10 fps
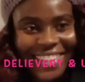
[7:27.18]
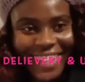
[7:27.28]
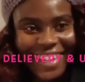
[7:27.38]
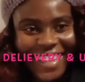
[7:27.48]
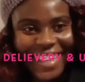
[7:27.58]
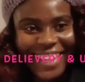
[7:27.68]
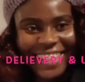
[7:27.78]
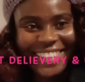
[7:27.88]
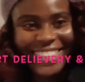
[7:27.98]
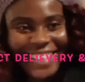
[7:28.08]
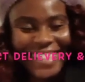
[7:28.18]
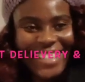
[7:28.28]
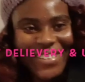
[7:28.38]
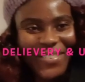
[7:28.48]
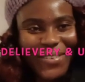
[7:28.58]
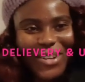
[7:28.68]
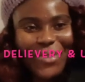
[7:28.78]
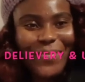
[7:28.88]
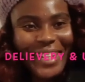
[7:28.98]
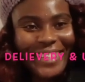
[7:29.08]
Hey guys,
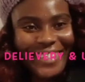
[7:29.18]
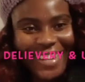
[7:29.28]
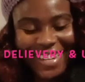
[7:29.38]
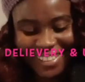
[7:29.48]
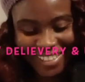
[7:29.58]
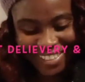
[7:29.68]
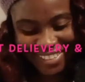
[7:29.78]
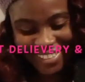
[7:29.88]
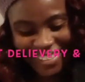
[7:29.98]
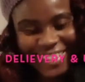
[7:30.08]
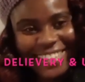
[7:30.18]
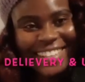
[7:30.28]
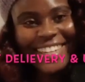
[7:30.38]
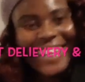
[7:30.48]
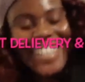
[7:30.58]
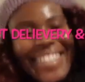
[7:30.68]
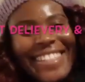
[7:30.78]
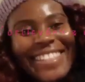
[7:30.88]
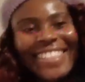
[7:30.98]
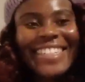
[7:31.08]
welcome back to our channel.
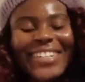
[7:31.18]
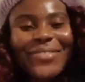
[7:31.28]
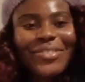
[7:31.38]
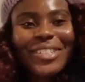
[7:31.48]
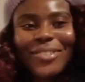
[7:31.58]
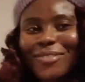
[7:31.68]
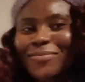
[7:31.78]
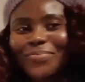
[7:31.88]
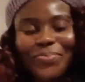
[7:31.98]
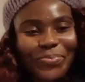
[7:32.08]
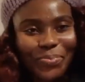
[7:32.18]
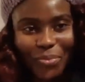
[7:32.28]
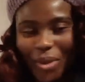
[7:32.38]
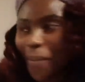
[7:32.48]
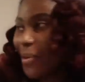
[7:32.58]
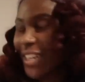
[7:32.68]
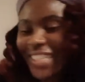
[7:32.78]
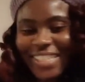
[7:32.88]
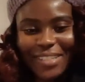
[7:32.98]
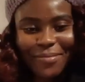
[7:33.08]
Today I'll be on
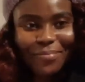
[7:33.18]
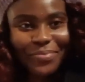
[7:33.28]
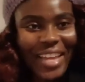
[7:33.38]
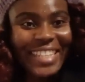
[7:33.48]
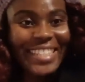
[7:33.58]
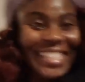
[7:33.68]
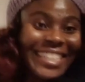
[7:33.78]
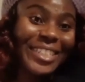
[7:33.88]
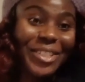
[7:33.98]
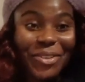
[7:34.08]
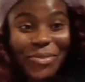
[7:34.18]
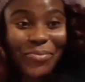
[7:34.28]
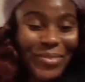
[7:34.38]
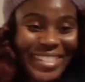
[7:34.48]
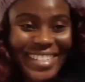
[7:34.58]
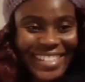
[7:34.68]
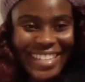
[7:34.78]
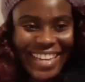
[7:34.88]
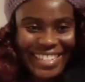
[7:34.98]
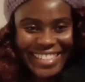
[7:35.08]
unboxing. I started a new business,
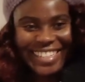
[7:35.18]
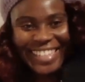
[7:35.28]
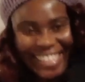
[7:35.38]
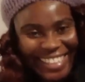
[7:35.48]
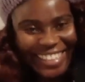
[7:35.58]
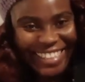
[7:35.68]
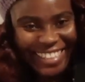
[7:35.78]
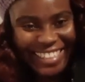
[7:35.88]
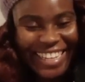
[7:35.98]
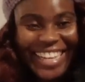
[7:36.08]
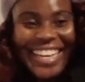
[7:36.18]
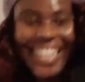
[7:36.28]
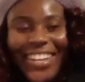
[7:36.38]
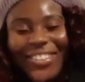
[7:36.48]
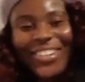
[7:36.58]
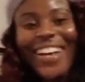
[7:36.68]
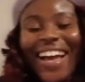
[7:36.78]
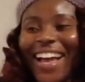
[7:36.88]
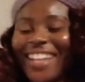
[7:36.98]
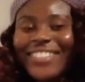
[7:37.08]
guys.
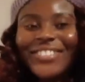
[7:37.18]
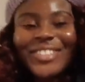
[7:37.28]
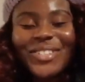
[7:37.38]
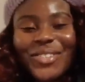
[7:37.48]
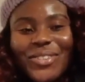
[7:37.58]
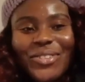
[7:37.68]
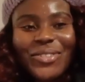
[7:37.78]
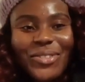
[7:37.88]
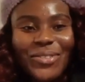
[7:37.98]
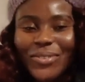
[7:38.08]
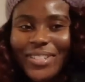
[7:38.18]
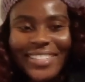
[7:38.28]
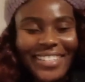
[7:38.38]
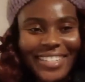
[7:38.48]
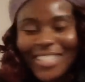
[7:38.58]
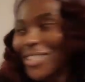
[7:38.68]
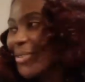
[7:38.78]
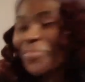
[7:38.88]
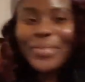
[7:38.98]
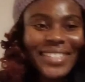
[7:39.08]
I was introduced to a
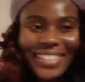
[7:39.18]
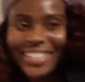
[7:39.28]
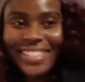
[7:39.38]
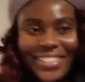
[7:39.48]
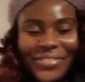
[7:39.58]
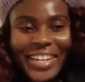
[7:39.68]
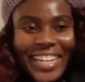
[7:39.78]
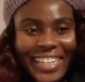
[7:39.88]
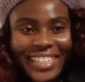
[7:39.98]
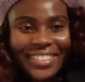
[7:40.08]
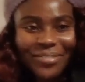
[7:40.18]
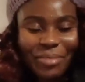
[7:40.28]
new business where I can